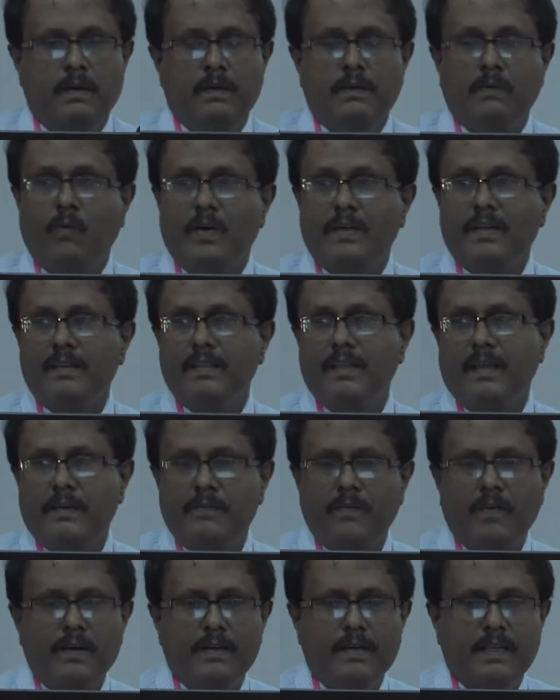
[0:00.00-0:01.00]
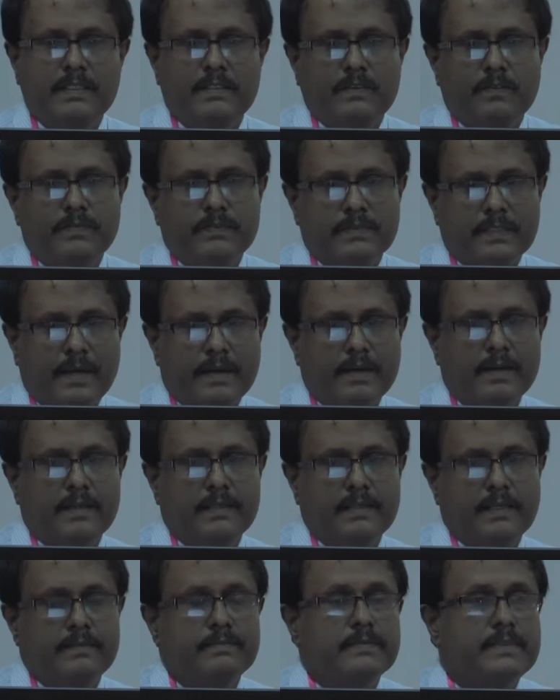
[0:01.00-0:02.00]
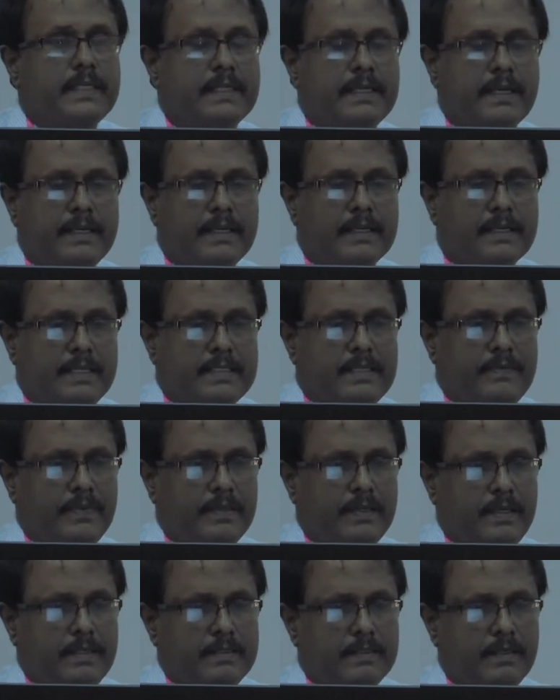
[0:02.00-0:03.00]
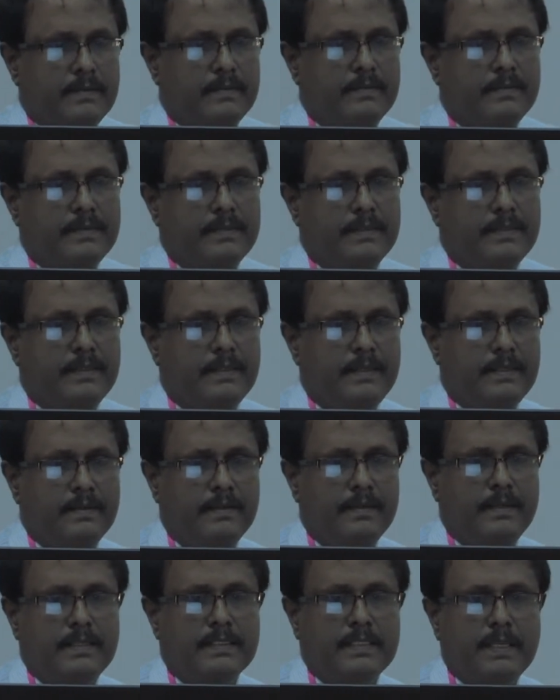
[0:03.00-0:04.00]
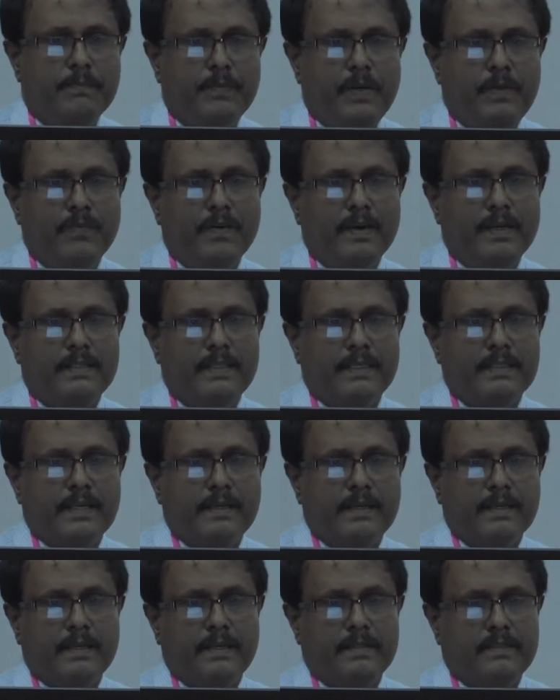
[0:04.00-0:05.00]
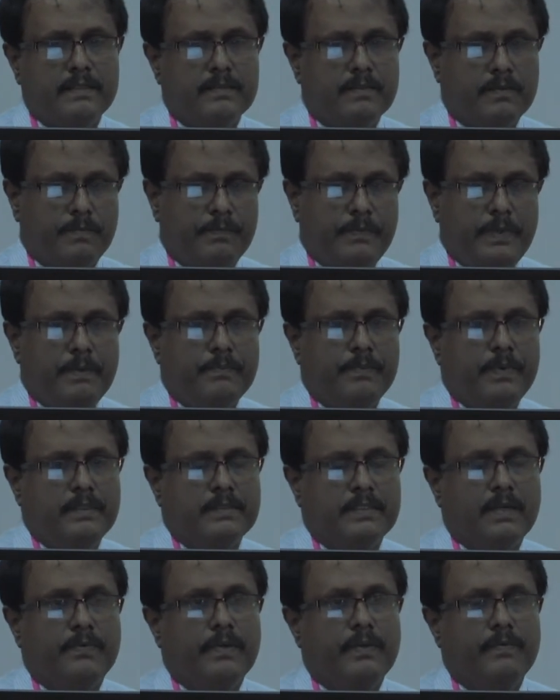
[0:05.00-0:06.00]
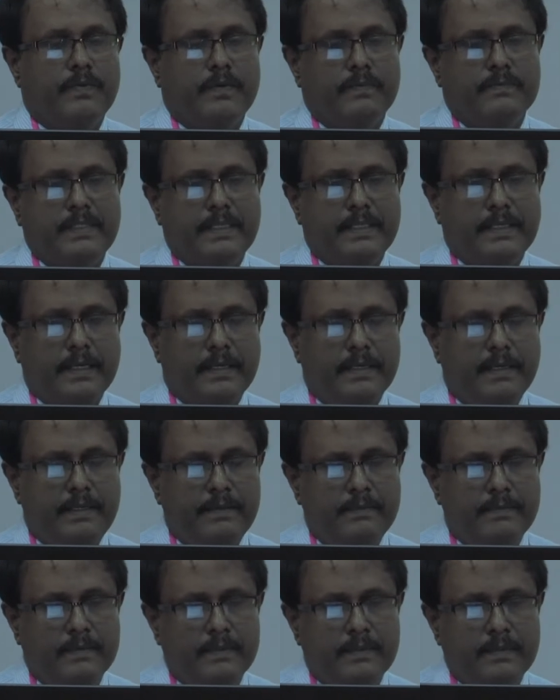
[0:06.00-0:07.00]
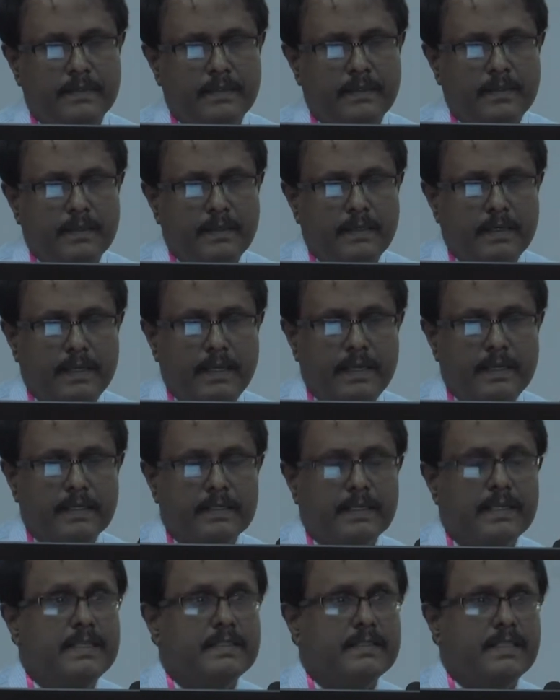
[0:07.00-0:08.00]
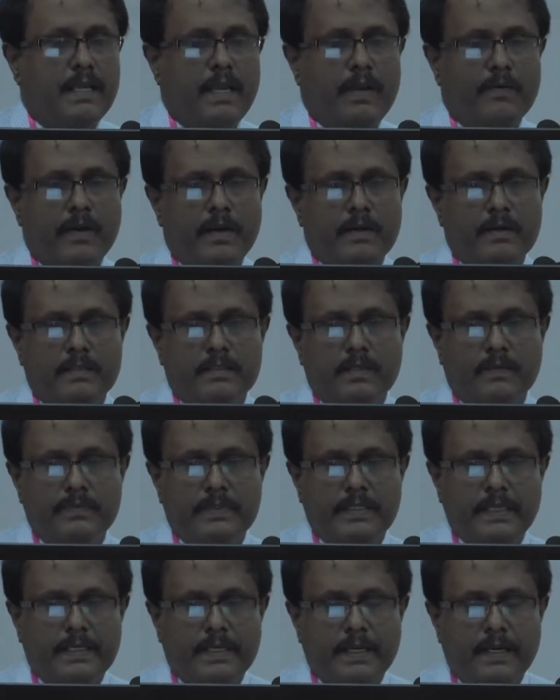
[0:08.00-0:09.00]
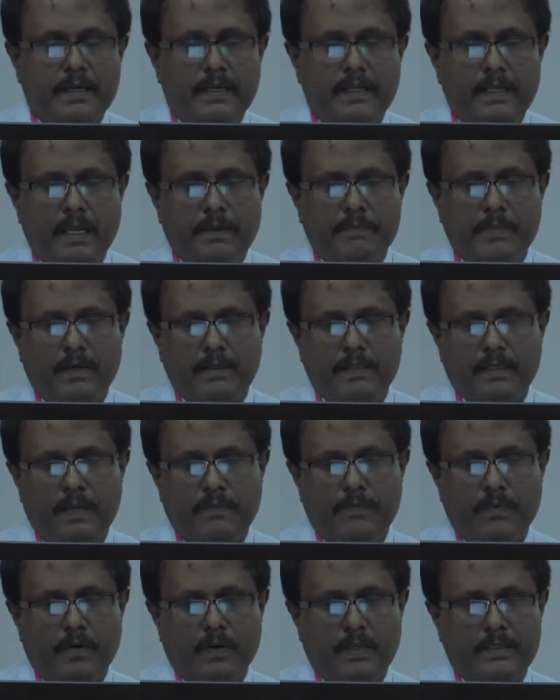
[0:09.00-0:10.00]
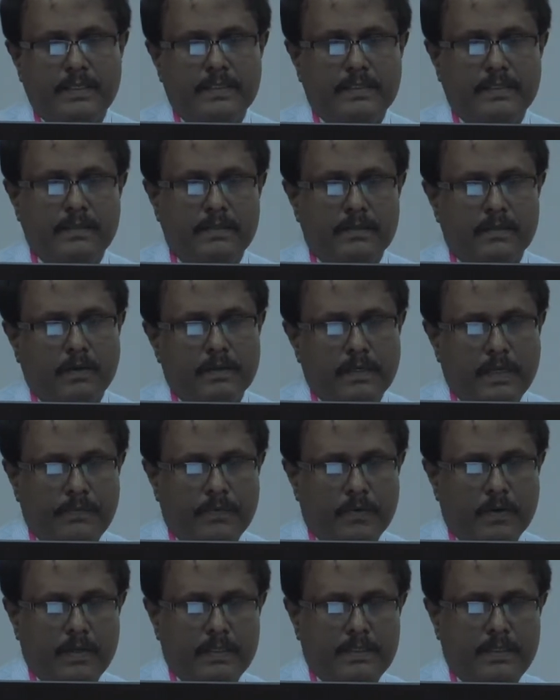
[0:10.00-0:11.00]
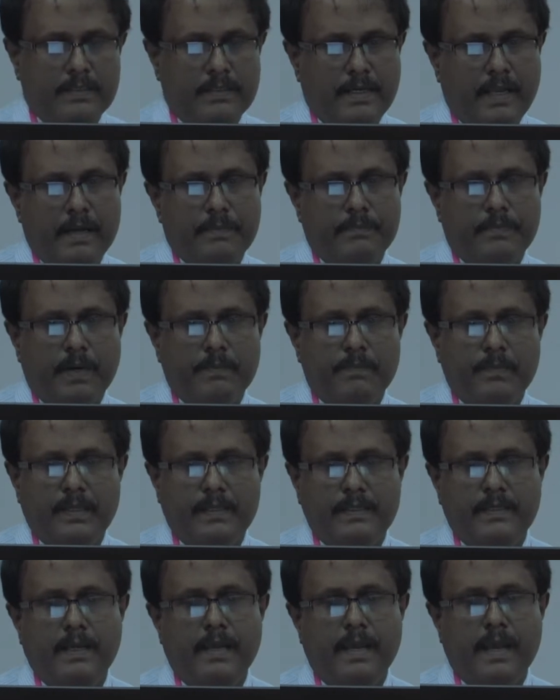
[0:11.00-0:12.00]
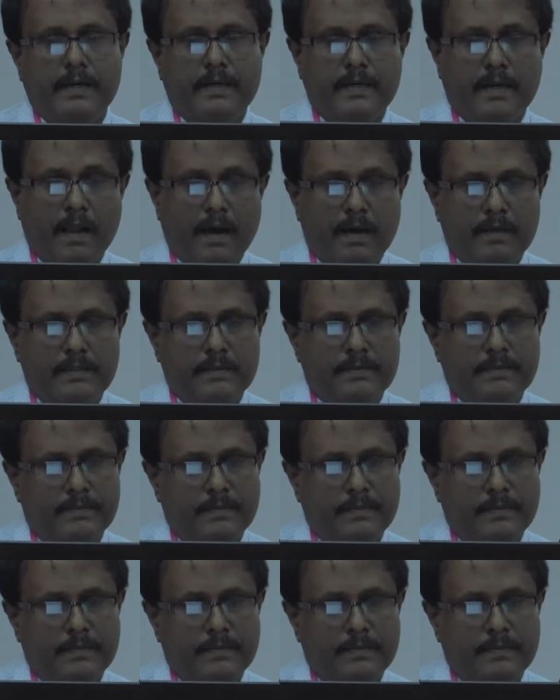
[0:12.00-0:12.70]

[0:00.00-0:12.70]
What are the advantages of current CKD classification? It simplifies the categorization of people suffering from CKD, increase the awareness of CKD among nephrologists, non-nephrologists, and public at large.